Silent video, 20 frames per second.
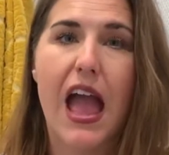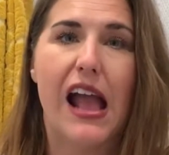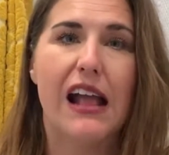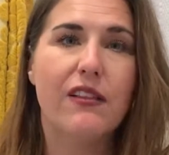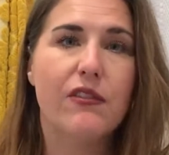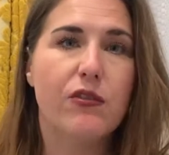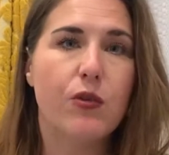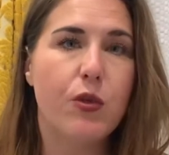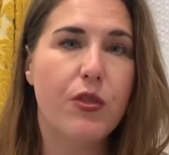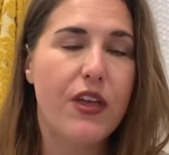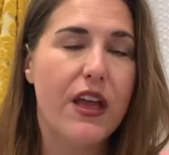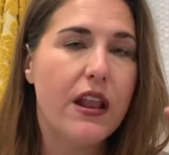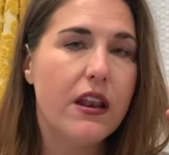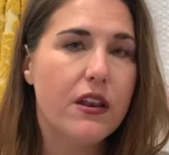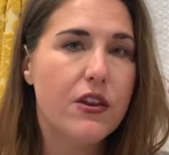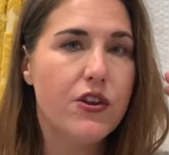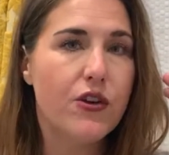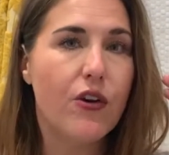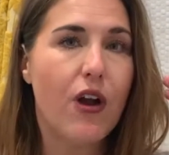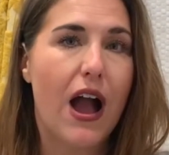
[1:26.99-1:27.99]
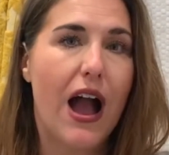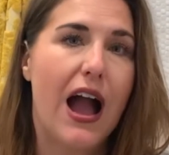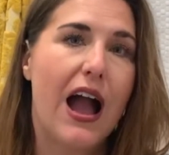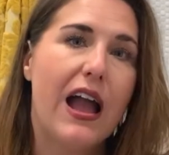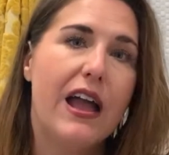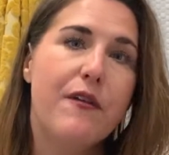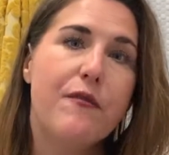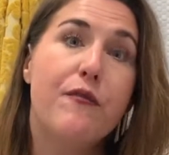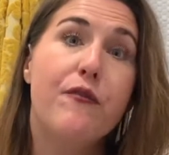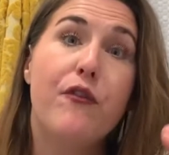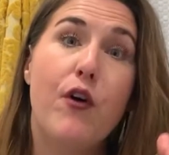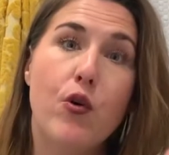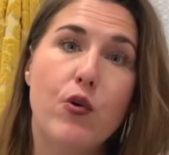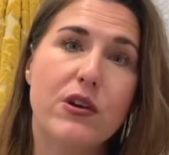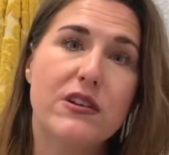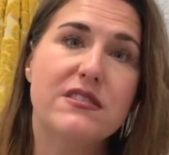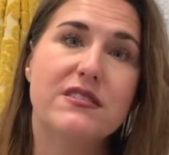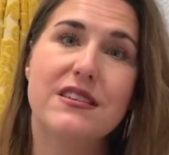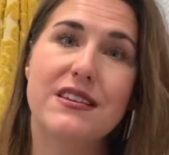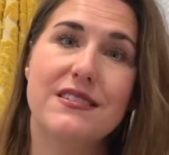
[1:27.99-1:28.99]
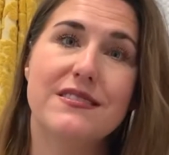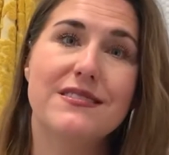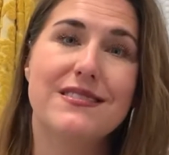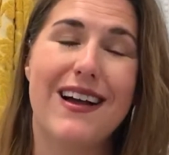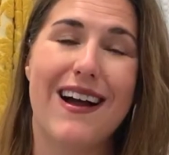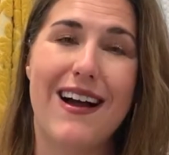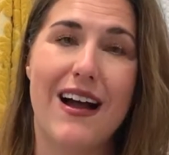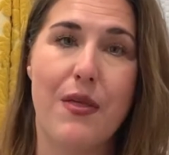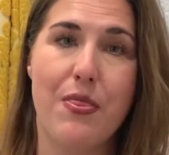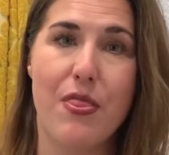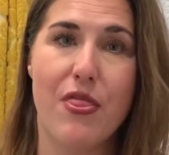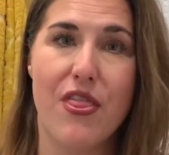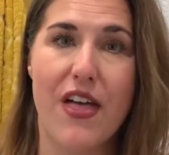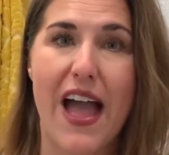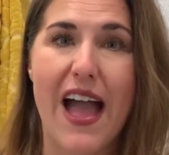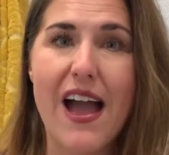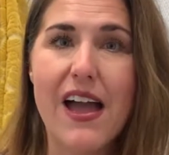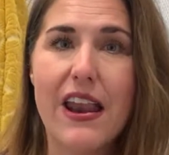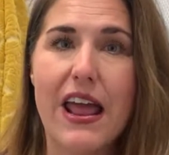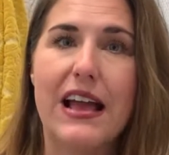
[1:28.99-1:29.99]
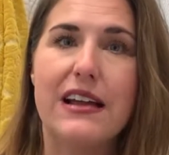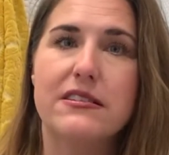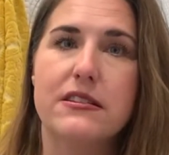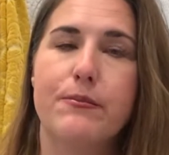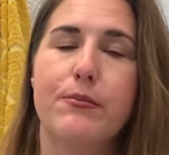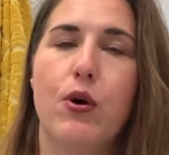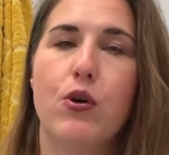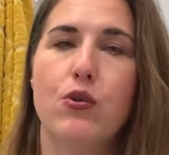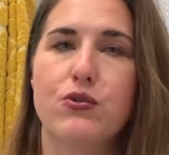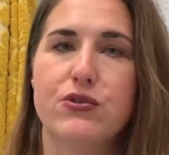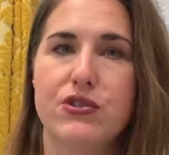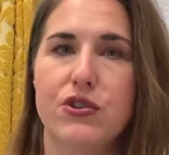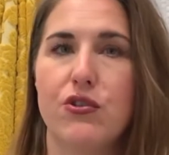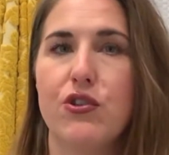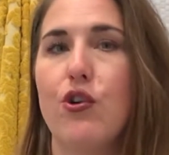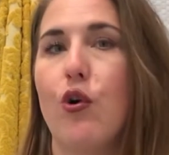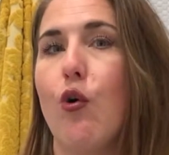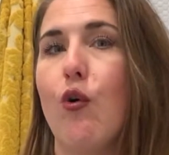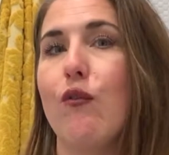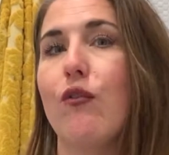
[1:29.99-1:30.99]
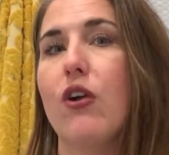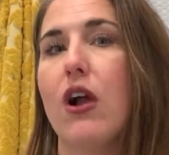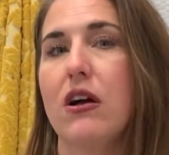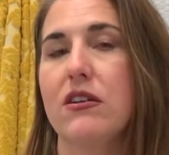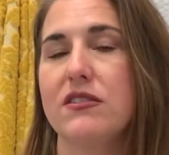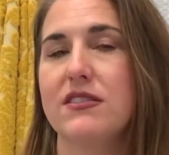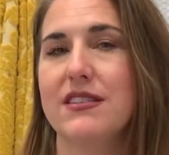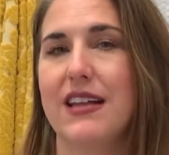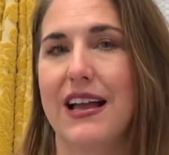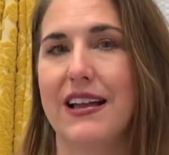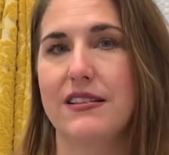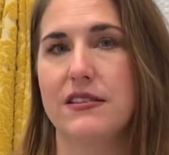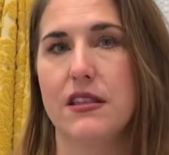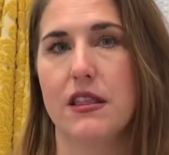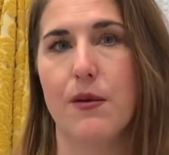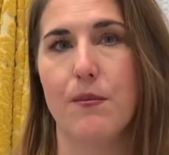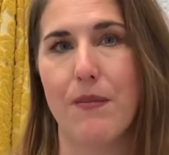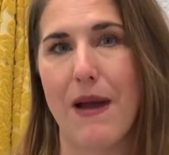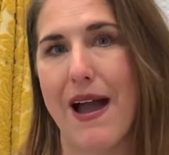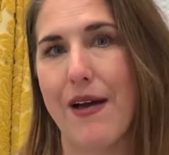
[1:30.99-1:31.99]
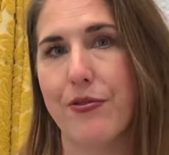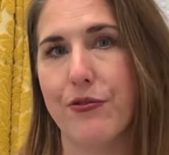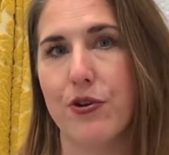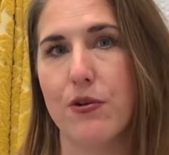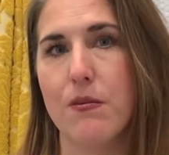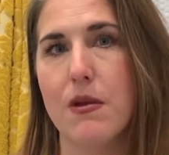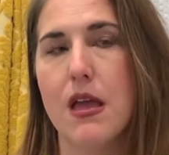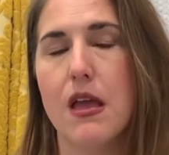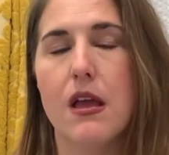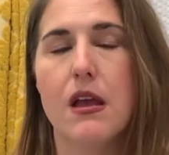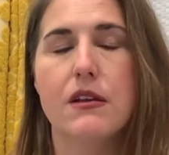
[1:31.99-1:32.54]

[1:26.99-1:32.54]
And so then your eye focuses on that as opposed to the overall size of the bathroom.